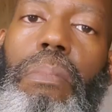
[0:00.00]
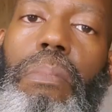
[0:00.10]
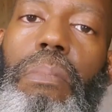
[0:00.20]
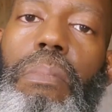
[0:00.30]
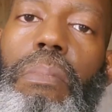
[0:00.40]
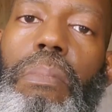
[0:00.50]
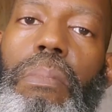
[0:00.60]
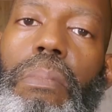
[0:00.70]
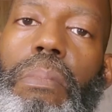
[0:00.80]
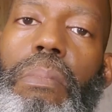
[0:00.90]

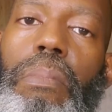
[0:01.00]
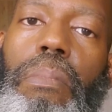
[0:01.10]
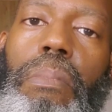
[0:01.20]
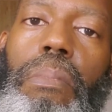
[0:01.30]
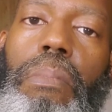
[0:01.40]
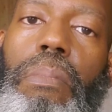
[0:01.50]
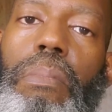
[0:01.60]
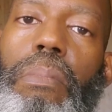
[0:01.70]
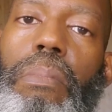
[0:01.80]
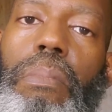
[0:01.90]

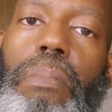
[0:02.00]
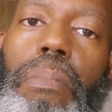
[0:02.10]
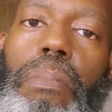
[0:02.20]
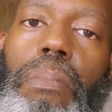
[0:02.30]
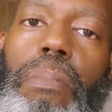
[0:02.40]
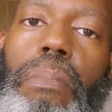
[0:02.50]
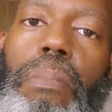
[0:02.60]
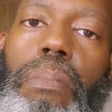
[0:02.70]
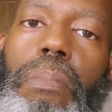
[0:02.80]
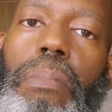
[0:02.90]

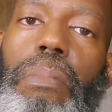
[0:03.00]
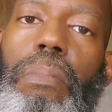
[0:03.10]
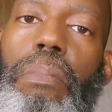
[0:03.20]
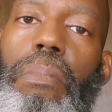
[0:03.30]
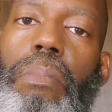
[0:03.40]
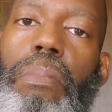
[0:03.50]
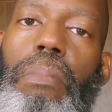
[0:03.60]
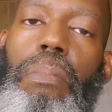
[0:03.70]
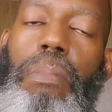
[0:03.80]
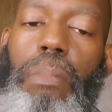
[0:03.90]

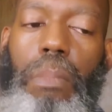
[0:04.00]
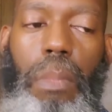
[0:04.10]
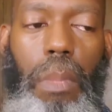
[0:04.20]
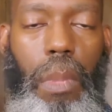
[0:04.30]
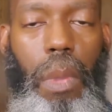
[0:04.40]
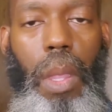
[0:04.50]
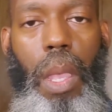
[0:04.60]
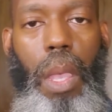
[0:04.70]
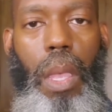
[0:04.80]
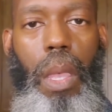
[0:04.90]

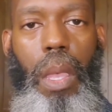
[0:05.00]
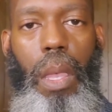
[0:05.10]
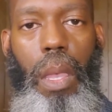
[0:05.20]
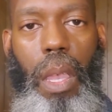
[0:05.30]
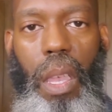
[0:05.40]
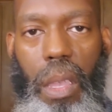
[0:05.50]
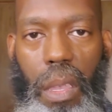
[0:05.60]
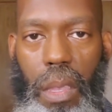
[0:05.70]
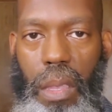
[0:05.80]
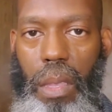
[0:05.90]
Nobody speaks.